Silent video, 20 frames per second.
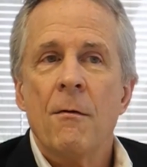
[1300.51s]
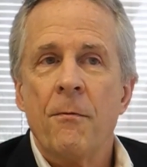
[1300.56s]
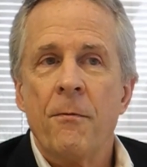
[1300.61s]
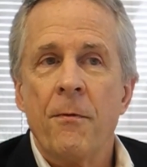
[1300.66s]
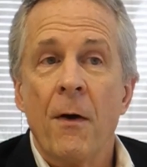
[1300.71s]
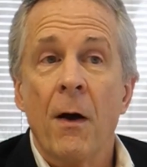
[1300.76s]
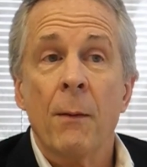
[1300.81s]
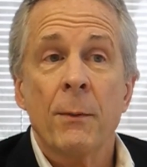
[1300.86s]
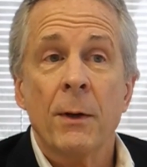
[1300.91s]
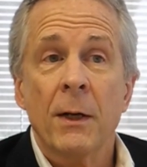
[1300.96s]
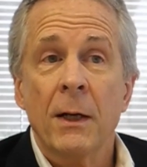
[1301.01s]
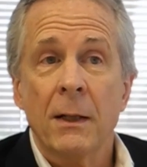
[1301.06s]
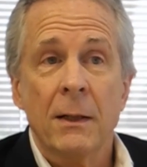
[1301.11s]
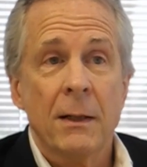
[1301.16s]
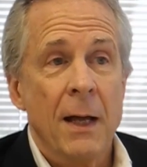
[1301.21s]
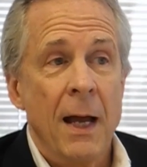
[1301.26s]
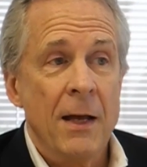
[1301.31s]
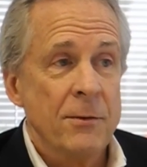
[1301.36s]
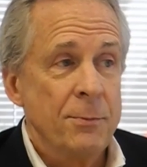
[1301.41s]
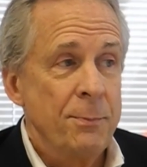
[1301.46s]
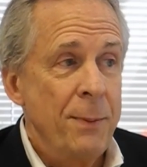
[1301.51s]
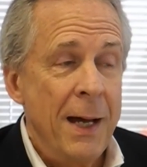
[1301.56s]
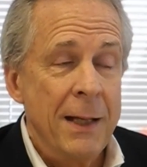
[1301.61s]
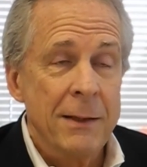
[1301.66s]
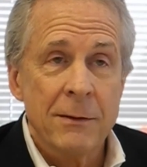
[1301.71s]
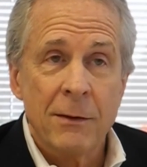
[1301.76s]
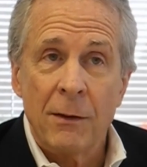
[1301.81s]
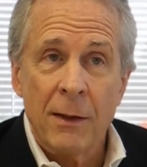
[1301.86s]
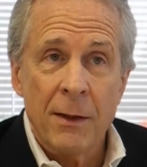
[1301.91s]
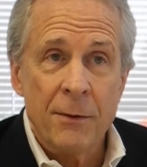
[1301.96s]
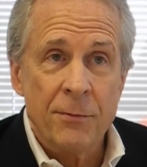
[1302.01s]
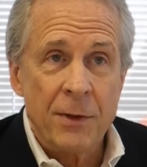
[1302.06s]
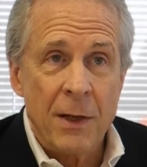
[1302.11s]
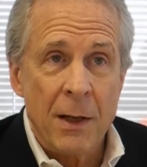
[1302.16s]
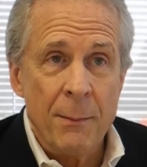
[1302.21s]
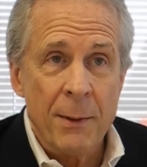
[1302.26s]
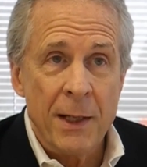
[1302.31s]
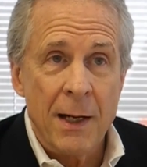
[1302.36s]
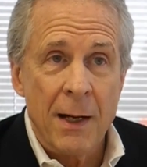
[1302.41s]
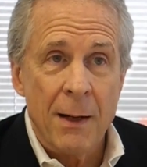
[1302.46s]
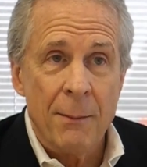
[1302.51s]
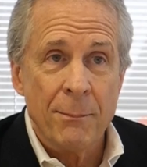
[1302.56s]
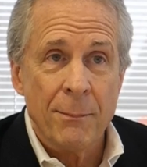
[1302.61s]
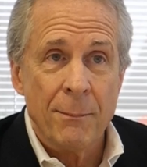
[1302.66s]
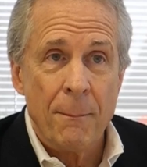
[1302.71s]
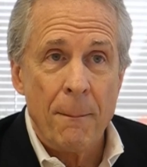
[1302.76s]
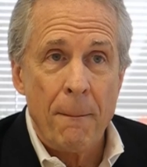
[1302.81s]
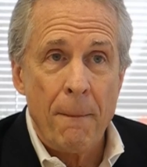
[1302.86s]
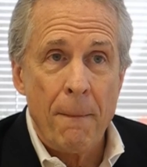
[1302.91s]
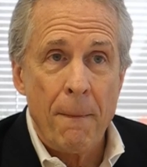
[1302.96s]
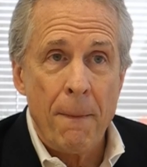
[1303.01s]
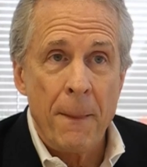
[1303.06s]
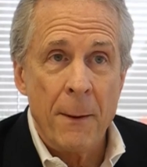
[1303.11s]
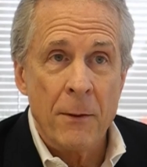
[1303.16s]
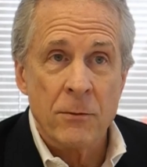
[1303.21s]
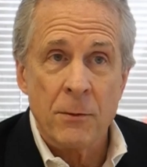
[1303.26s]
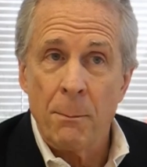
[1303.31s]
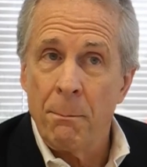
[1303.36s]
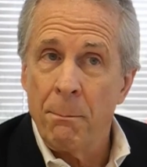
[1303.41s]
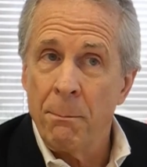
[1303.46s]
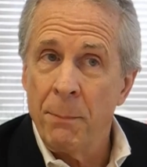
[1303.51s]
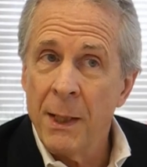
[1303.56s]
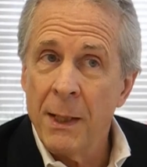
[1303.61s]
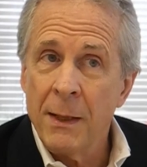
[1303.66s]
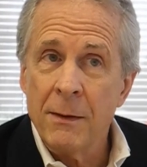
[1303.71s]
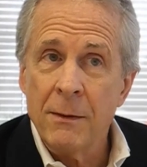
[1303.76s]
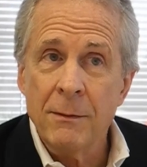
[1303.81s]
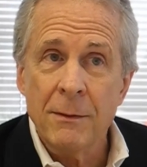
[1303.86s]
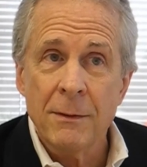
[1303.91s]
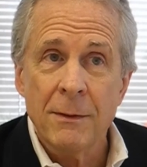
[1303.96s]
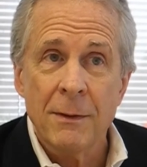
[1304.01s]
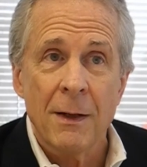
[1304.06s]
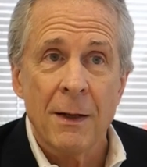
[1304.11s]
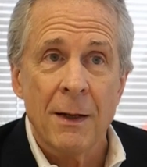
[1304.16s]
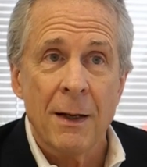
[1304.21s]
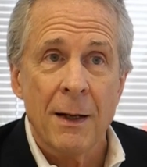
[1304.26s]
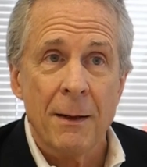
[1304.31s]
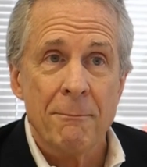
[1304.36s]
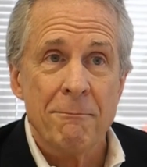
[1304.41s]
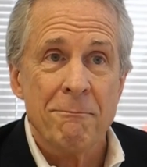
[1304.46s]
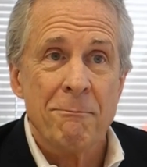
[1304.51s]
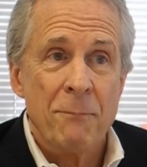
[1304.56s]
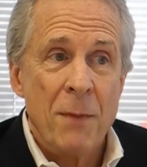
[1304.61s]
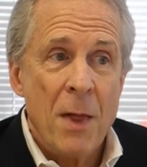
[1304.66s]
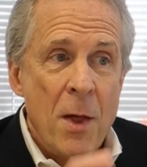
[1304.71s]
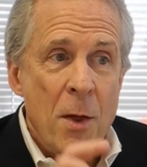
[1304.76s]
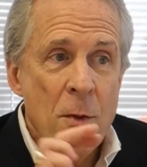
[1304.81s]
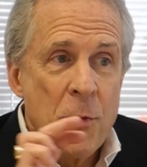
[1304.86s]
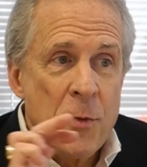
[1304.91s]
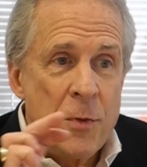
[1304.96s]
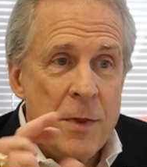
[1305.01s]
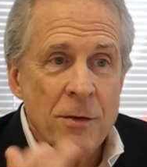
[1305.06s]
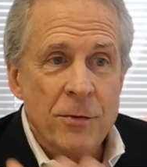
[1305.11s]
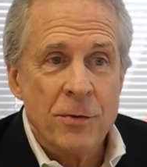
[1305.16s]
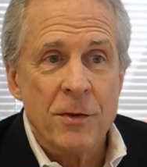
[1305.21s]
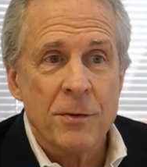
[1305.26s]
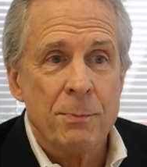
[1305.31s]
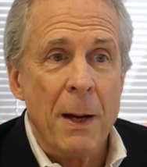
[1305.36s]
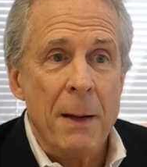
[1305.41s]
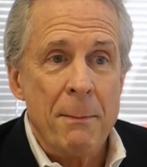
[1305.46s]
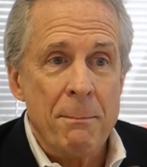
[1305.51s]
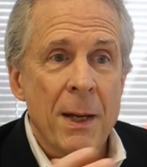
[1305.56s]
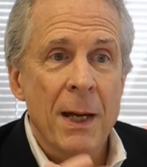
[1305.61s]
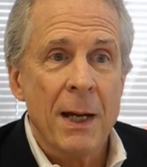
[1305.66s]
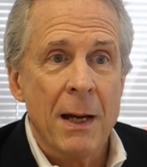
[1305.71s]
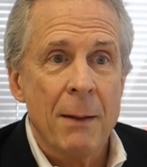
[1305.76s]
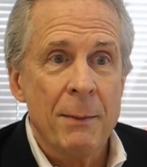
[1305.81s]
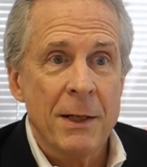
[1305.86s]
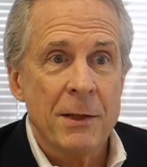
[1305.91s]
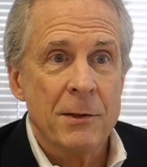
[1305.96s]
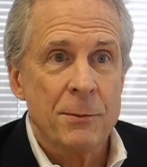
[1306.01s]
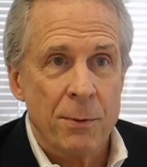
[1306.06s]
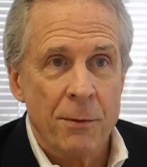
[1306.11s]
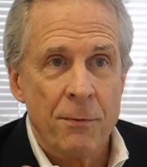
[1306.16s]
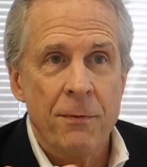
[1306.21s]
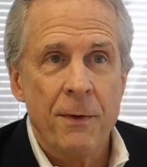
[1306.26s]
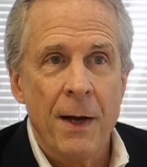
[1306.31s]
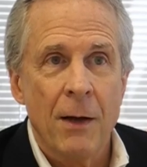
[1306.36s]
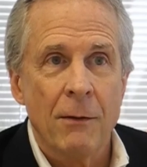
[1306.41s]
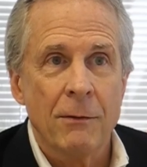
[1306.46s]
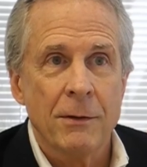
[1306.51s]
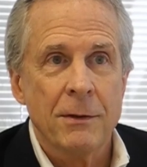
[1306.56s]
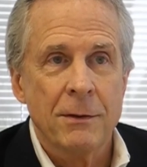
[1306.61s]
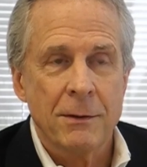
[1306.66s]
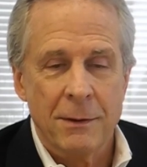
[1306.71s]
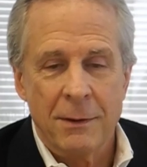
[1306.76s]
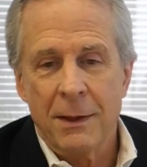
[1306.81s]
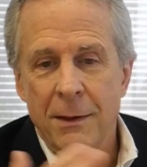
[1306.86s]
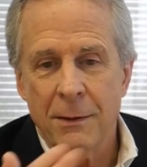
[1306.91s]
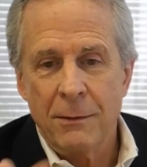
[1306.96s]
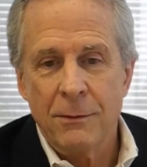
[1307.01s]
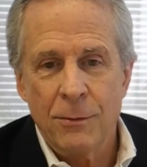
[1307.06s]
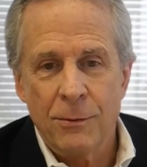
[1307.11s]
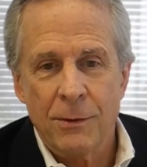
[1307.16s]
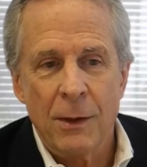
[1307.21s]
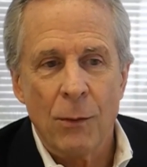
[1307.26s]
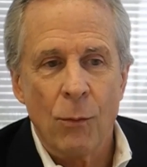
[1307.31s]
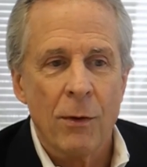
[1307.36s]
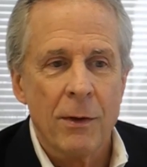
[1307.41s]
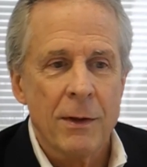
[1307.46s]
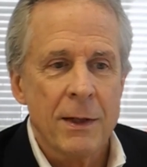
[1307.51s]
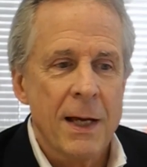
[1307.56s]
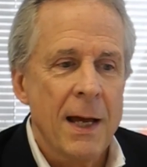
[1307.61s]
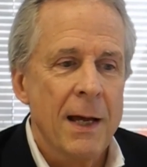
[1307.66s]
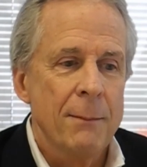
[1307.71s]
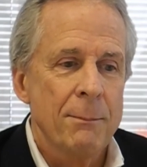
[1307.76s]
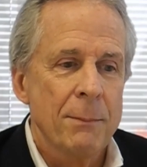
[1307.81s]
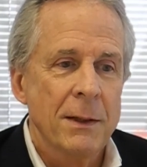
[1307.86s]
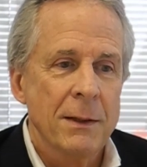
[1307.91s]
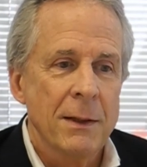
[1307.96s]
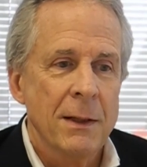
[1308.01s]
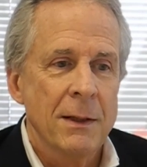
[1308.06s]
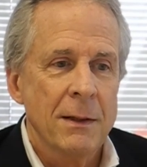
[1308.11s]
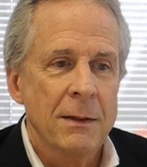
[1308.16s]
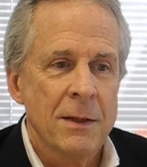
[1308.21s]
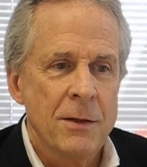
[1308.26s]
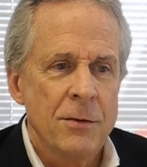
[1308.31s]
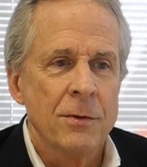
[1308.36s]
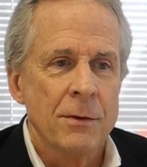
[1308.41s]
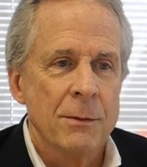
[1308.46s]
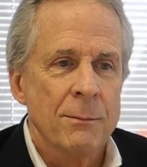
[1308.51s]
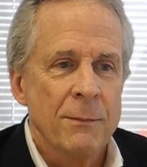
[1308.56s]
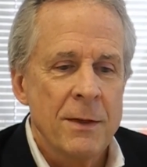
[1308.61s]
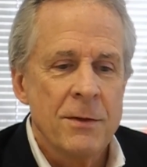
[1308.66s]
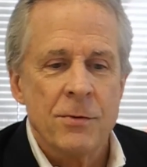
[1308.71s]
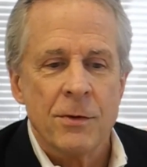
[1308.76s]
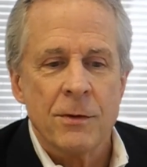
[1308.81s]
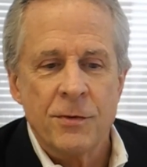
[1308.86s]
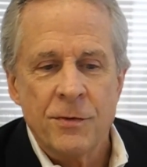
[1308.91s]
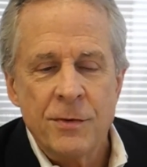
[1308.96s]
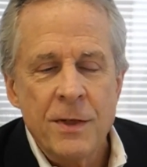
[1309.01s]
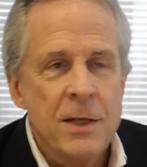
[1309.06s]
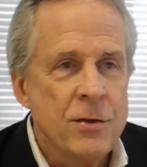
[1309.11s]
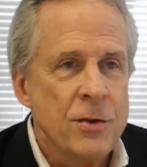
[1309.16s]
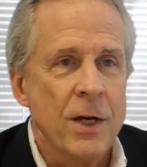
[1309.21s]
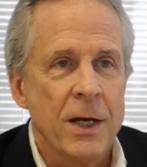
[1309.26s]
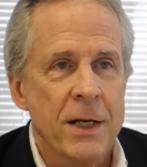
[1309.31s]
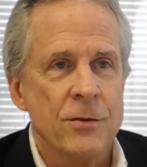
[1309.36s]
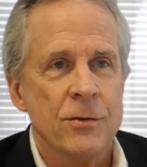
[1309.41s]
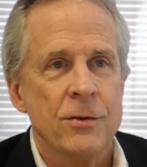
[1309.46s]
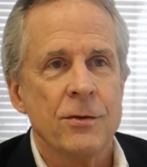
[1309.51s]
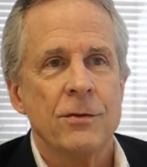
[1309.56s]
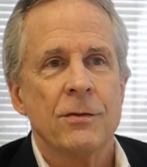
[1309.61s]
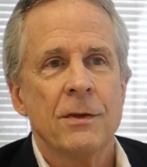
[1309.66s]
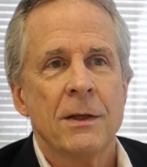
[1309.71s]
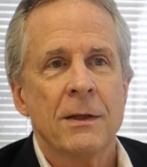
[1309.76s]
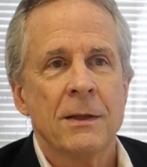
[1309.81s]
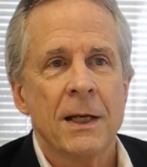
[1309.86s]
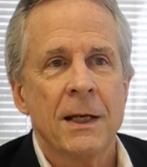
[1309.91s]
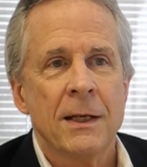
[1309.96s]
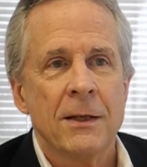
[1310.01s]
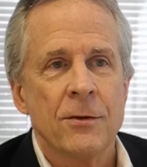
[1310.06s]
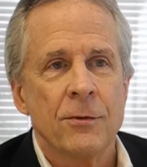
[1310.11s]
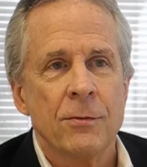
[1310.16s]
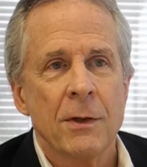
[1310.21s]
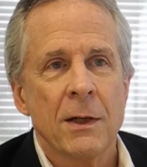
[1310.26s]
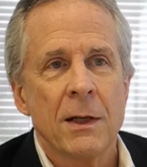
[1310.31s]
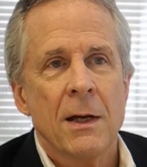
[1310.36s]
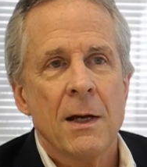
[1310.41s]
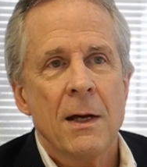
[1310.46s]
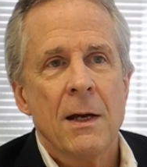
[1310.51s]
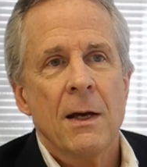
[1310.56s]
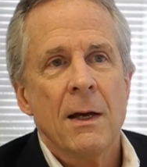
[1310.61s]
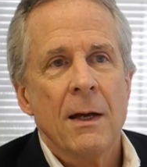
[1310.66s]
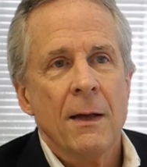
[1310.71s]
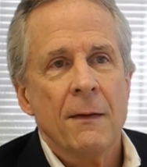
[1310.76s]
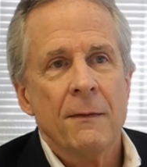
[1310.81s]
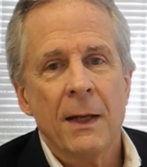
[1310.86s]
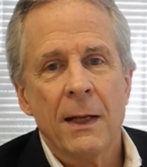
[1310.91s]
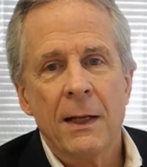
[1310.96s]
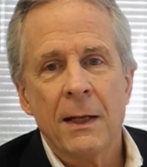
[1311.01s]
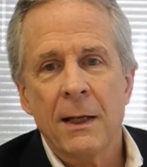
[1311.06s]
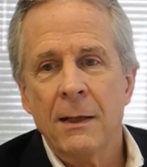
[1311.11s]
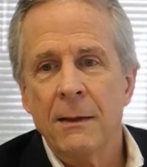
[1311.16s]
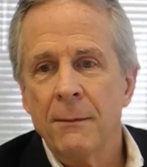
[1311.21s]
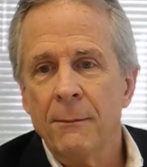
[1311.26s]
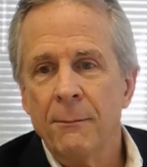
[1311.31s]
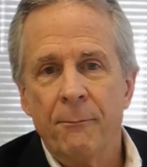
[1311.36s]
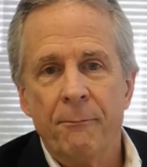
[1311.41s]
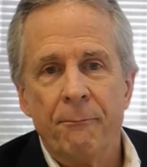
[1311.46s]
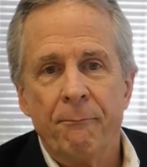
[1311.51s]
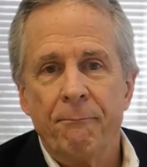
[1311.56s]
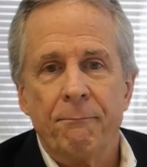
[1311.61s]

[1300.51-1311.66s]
Pharma has patent cliffs coming up. There's a big thesis by big. I mean, it's profound, and I use that word again, but these are sea changes in the industry that in,